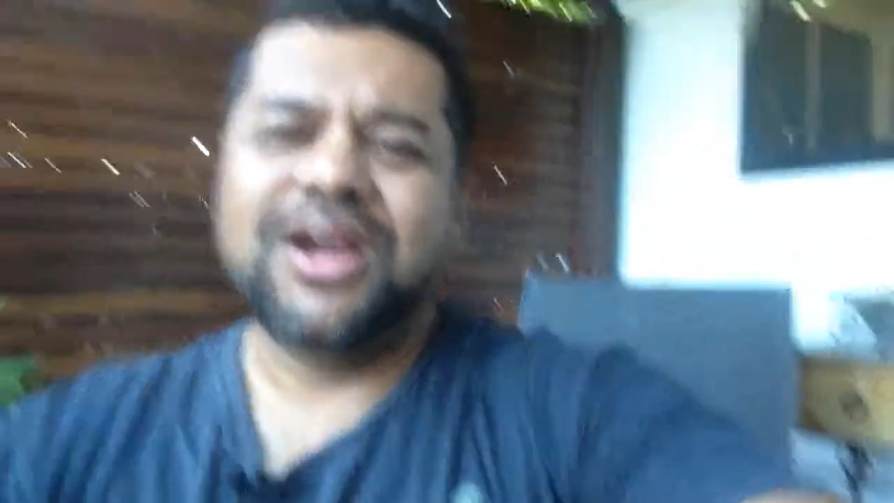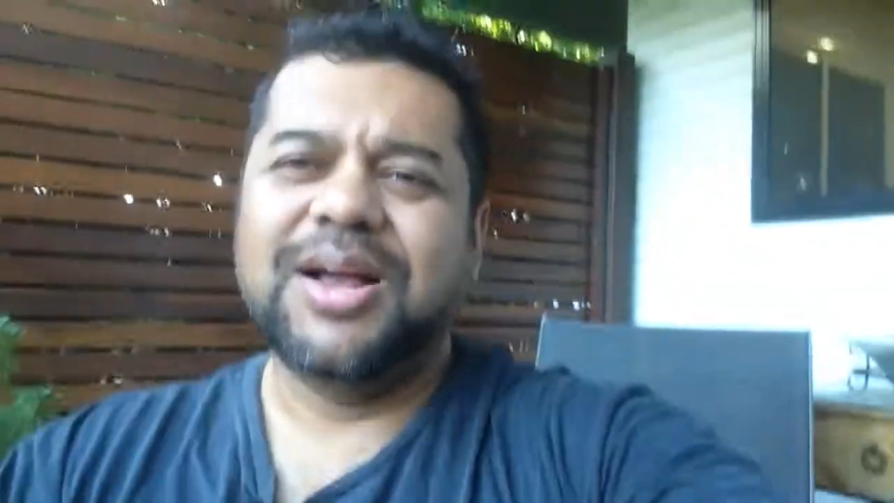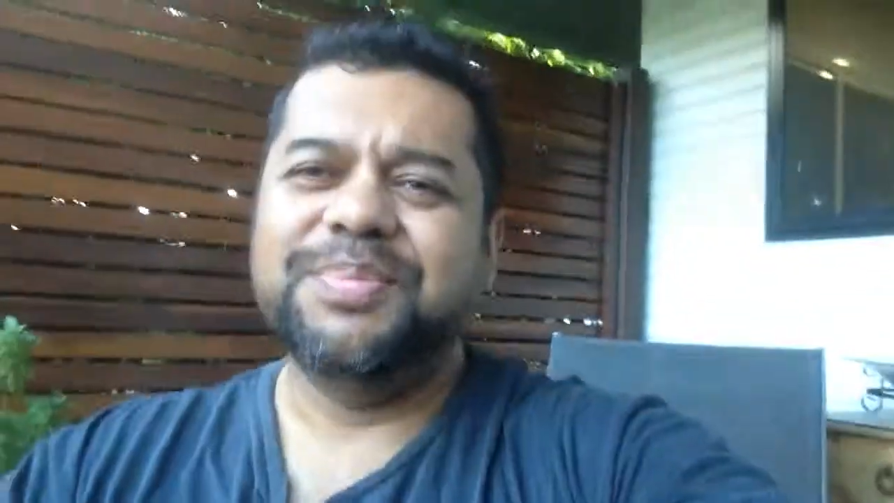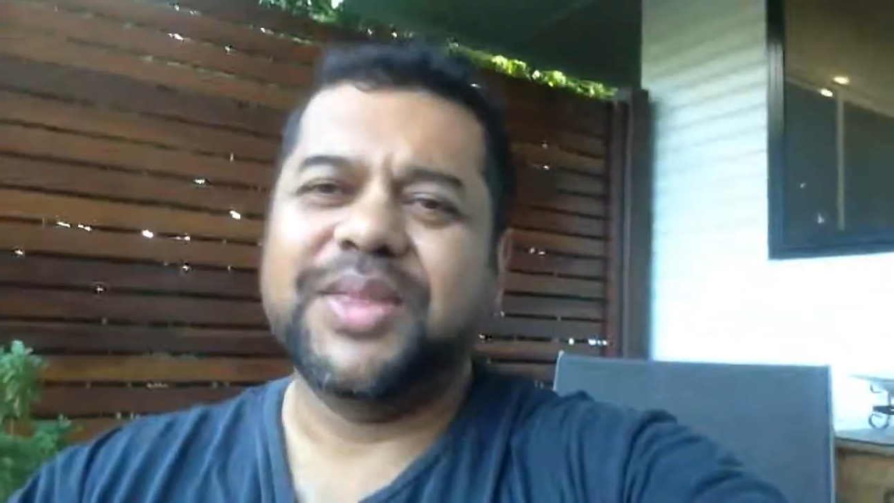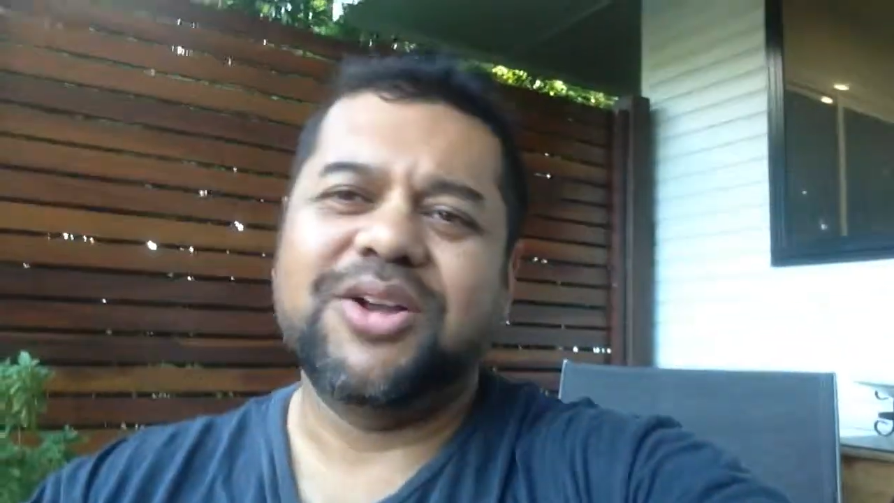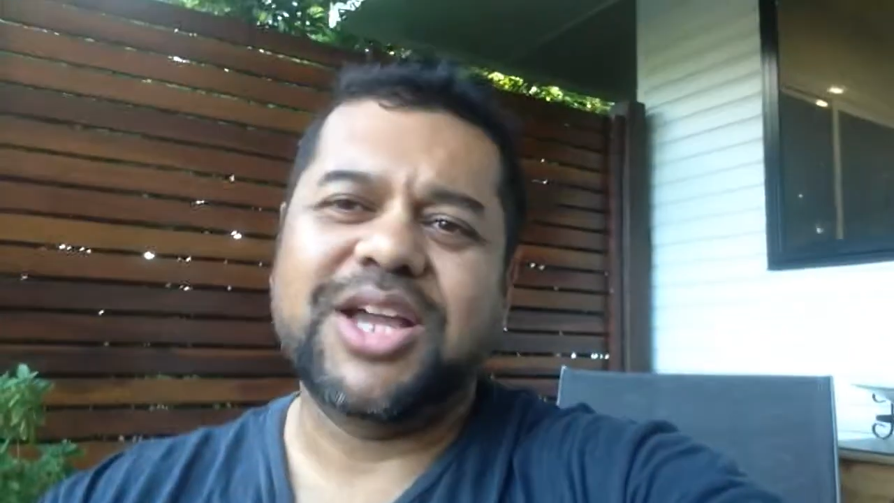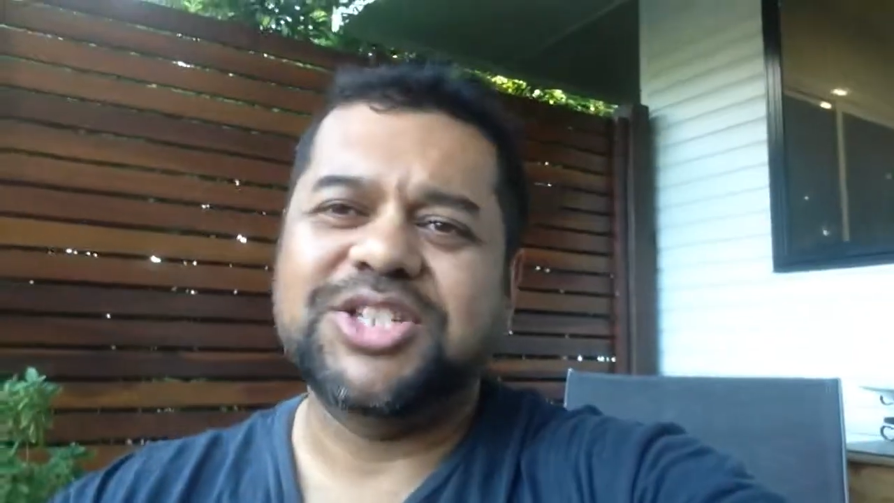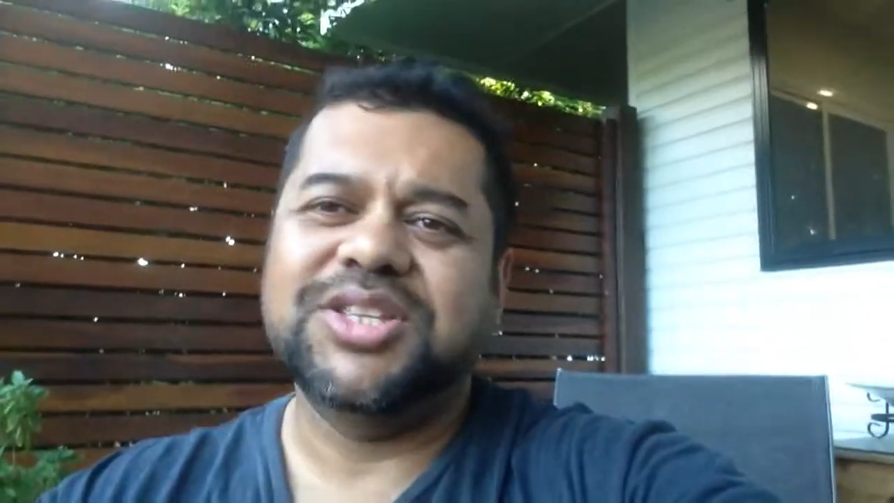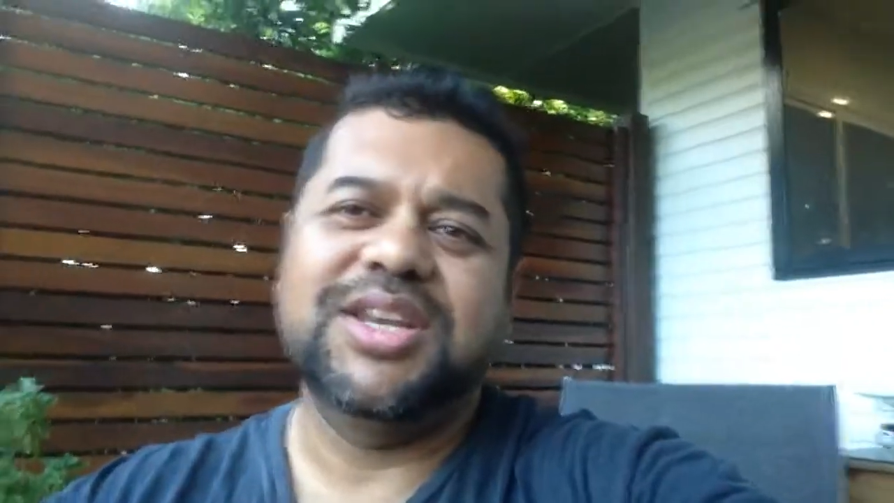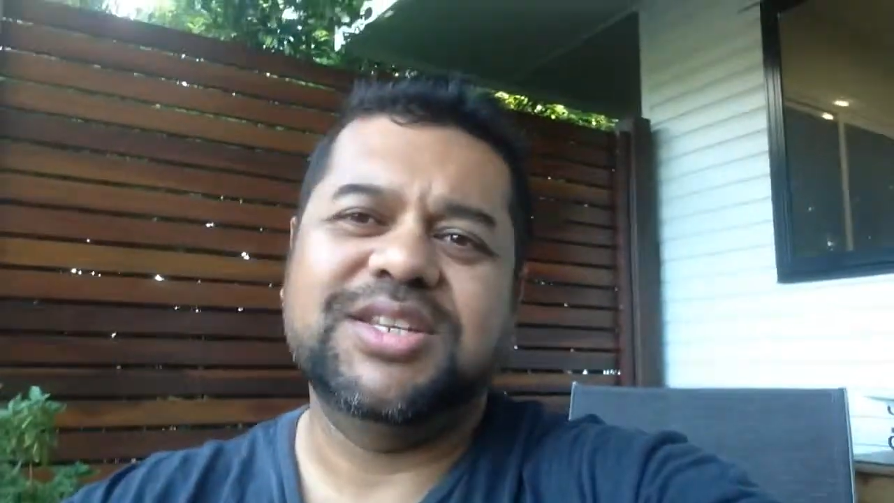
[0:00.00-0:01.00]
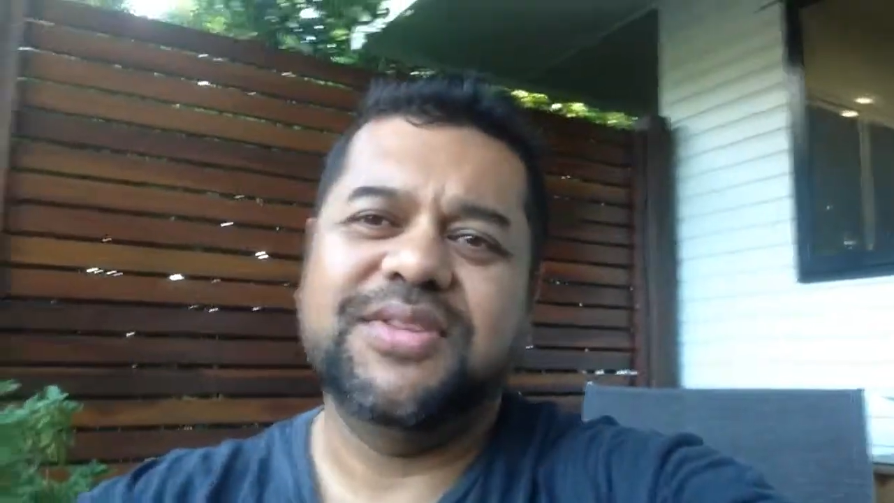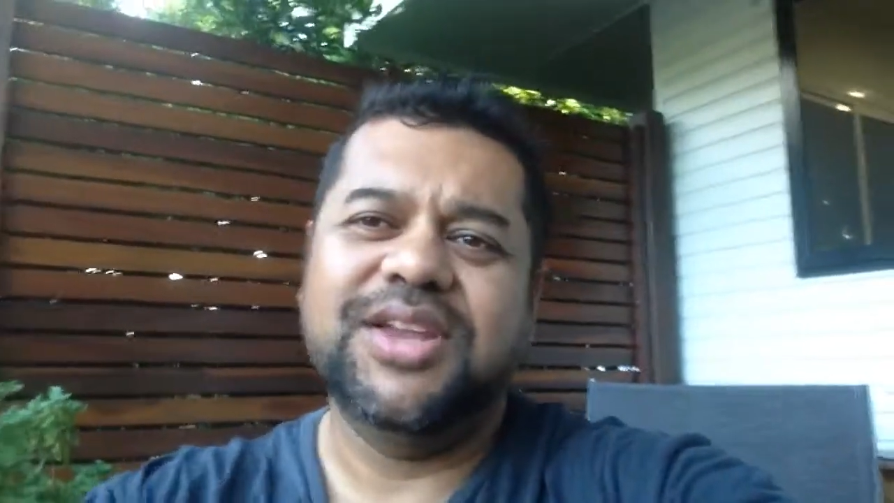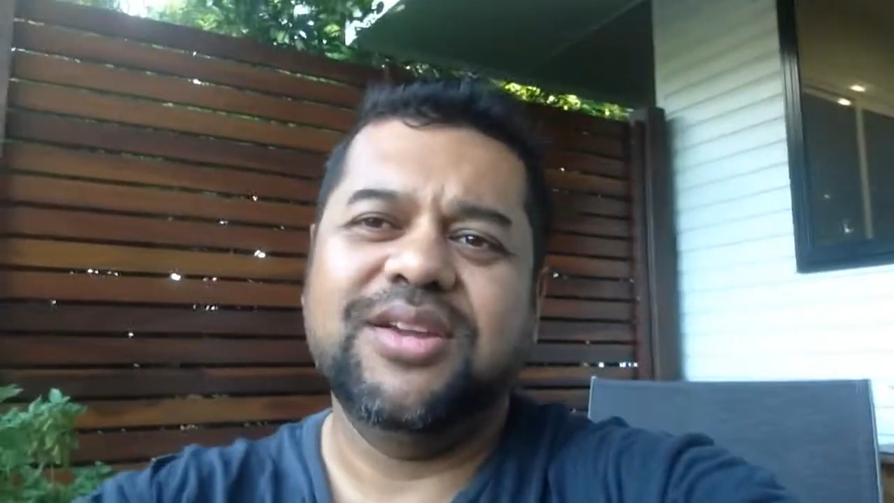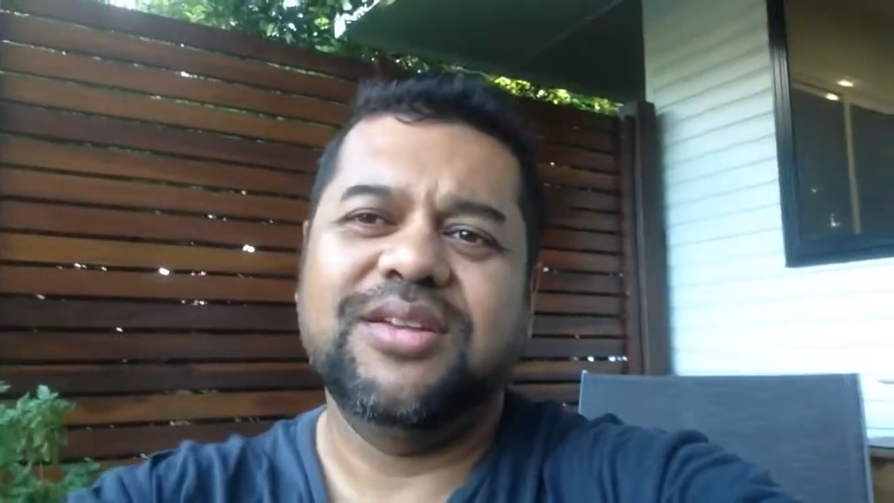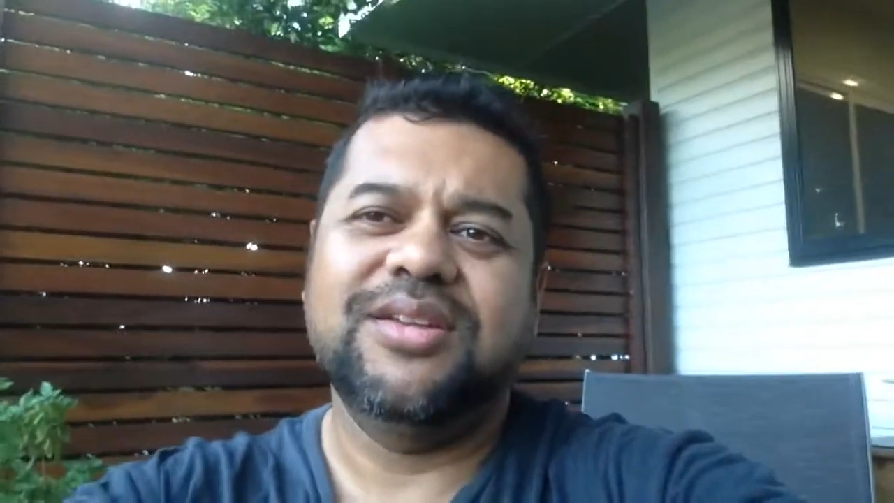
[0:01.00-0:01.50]
I'll catch you on the next
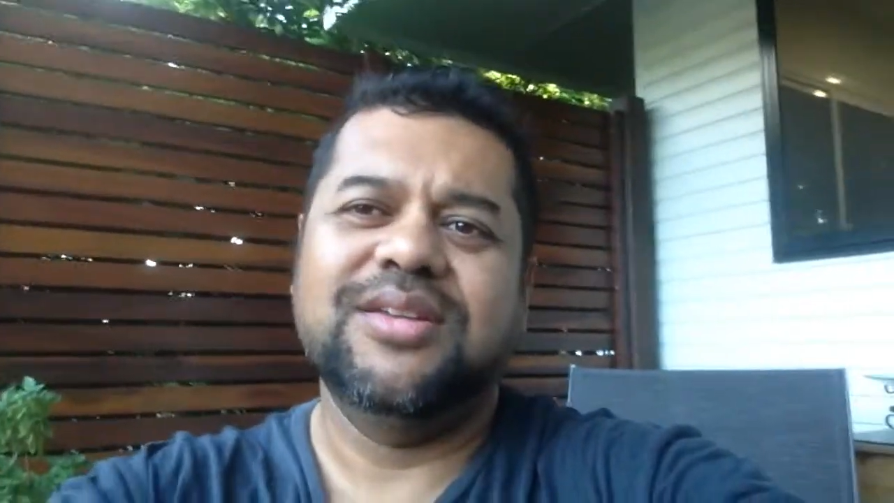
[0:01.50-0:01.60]
video.